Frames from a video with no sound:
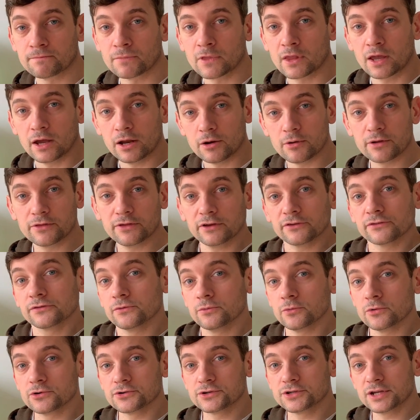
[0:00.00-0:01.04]
Anyway, thanks for
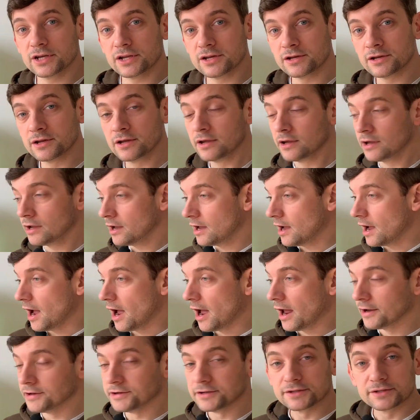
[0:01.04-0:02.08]
watching,
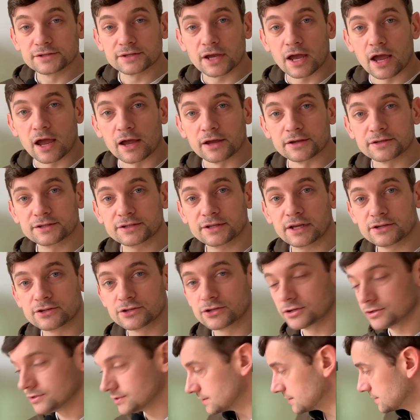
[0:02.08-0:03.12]
and stay
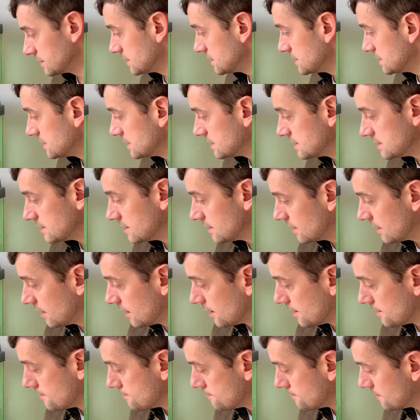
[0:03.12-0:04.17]
tuned to see the
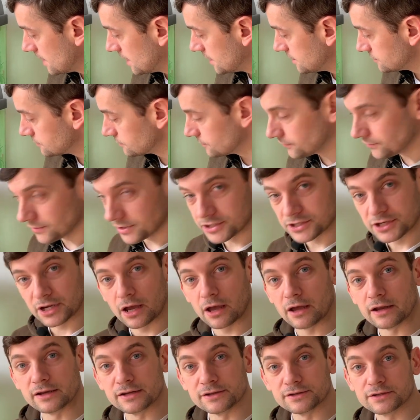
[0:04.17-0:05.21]
angelfish
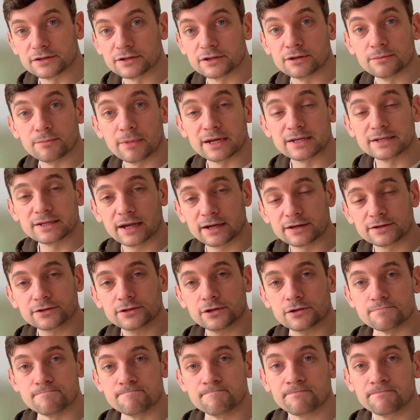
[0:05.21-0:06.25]
going into the main tank soon.